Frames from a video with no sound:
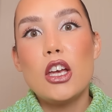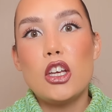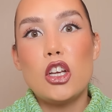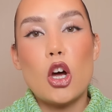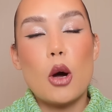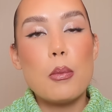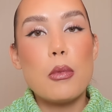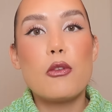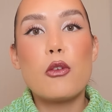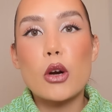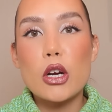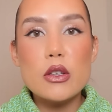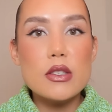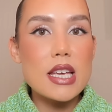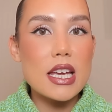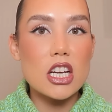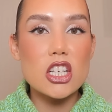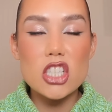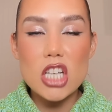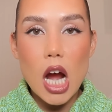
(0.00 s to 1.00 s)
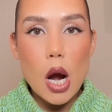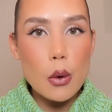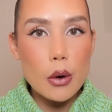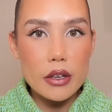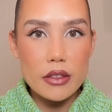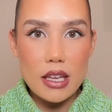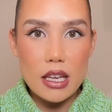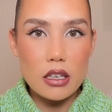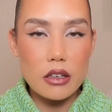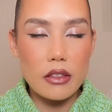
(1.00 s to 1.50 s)
You know, before you take a
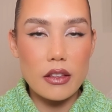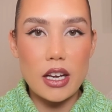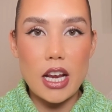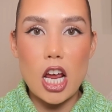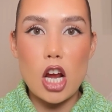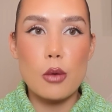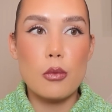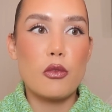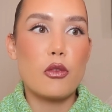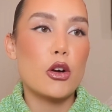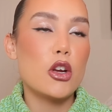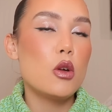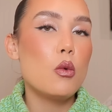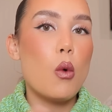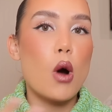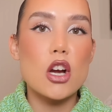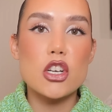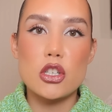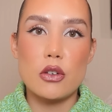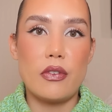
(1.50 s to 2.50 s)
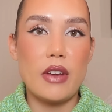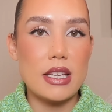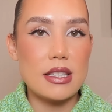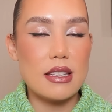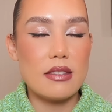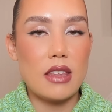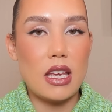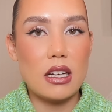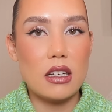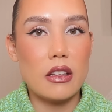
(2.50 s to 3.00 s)
shower at the end of the day or before you wash your
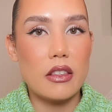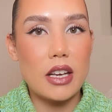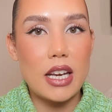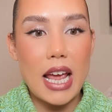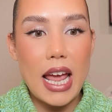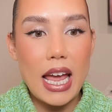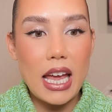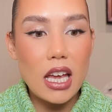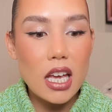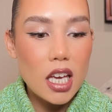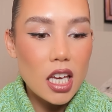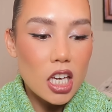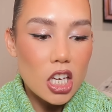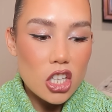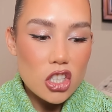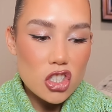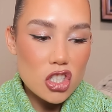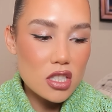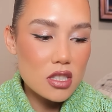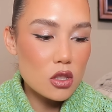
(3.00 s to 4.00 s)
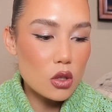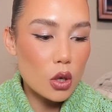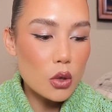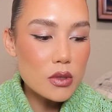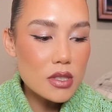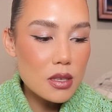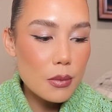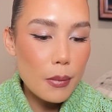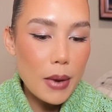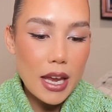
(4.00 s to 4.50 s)
face at the end of the day, just
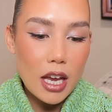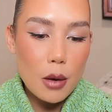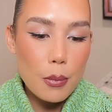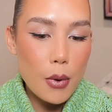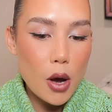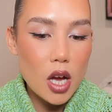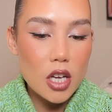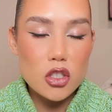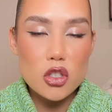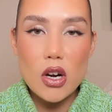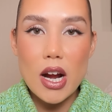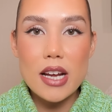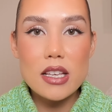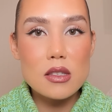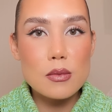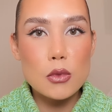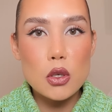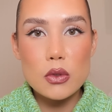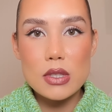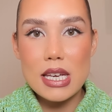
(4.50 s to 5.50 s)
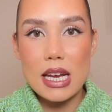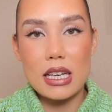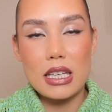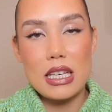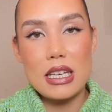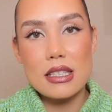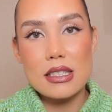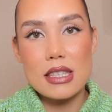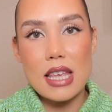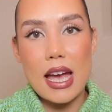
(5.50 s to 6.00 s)
throw some makeup on, try some new
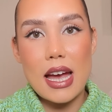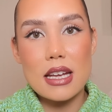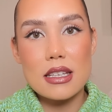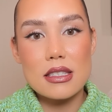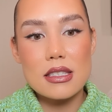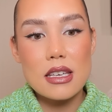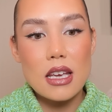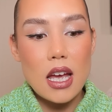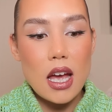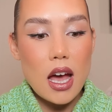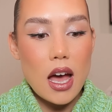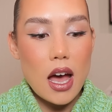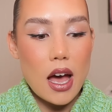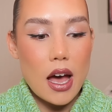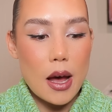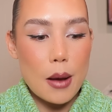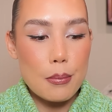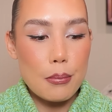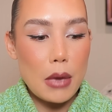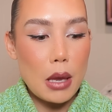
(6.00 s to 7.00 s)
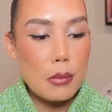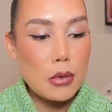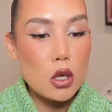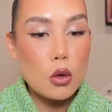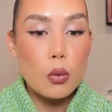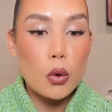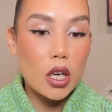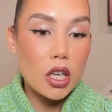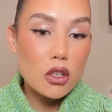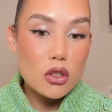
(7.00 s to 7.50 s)
techniques that um, maybe
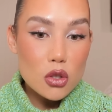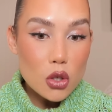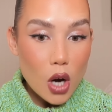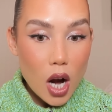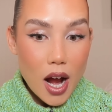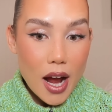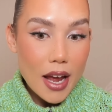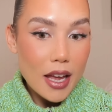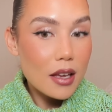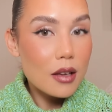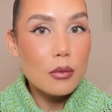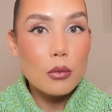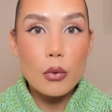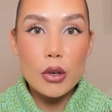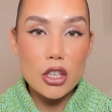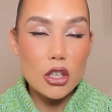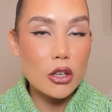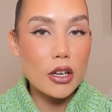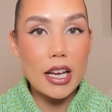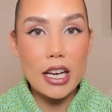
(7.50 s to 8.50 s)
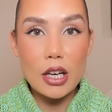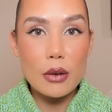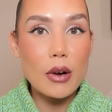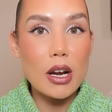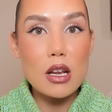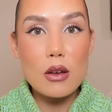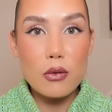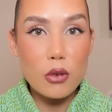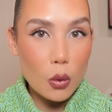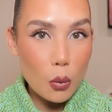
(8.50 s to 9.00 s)
you wouldn't try when you're getting
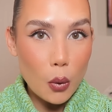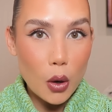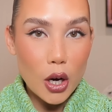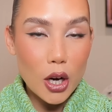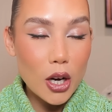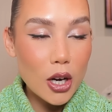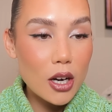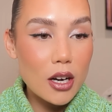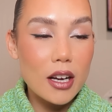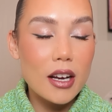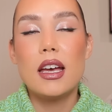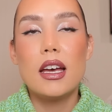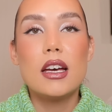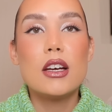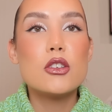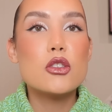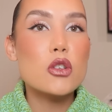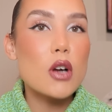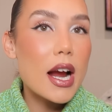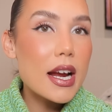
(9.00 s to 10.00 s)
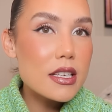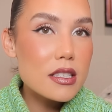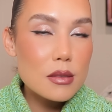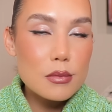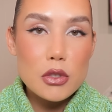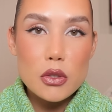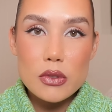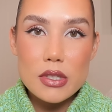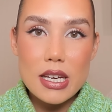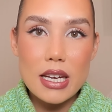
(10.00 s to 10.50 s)
ready for work. Try
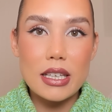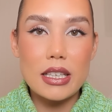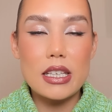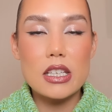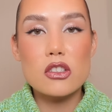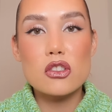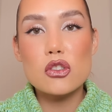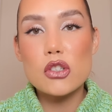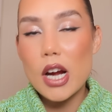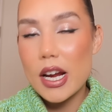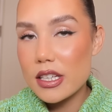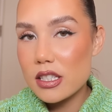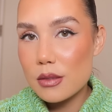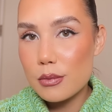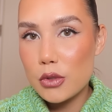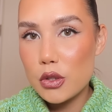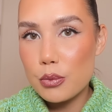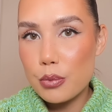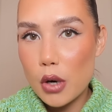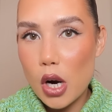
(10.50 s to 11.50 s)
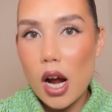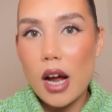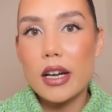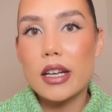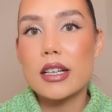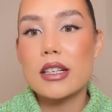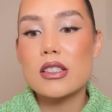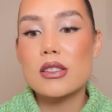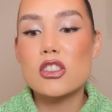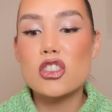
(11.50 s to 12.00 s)
some new techniques, try some new
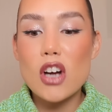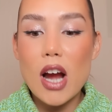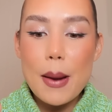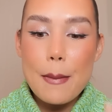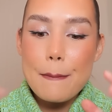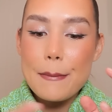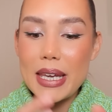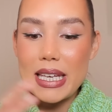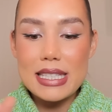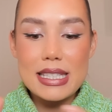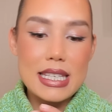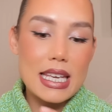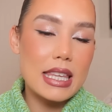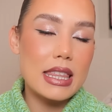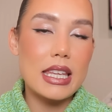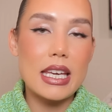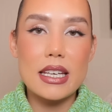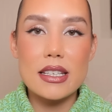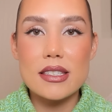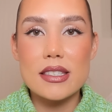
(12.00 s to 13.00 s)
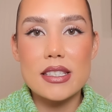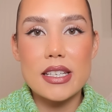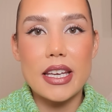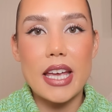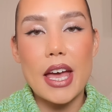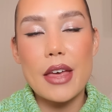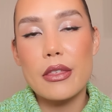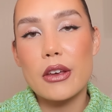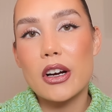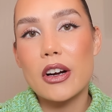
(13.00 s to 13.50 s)
products, try mixing things
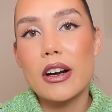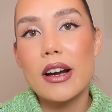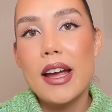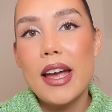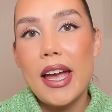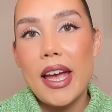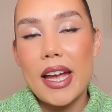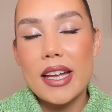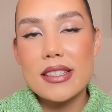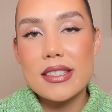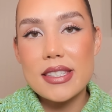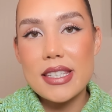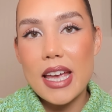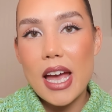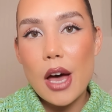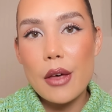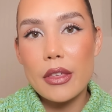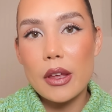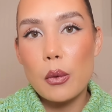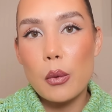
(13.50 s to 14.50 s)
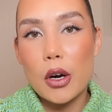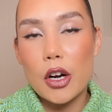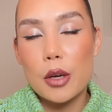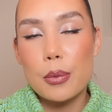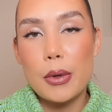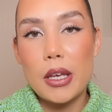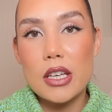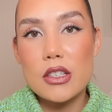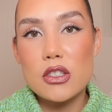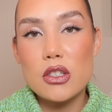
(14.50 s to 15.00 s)
together and see how they
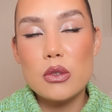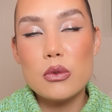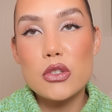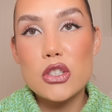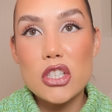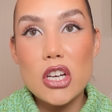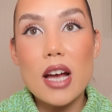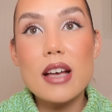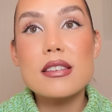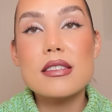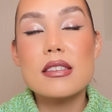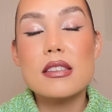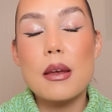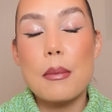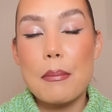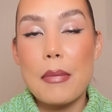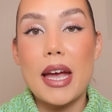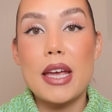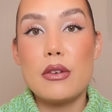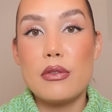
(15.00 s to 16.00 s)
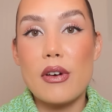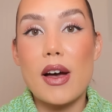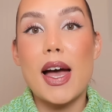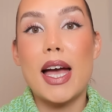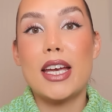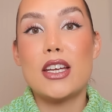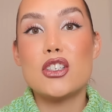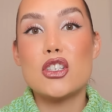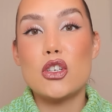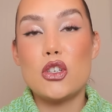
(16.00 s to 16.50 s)
work, because you just might
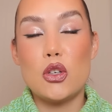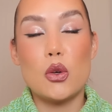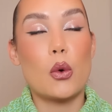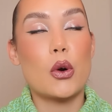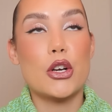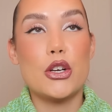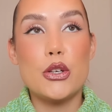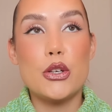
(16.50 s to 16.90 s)
find your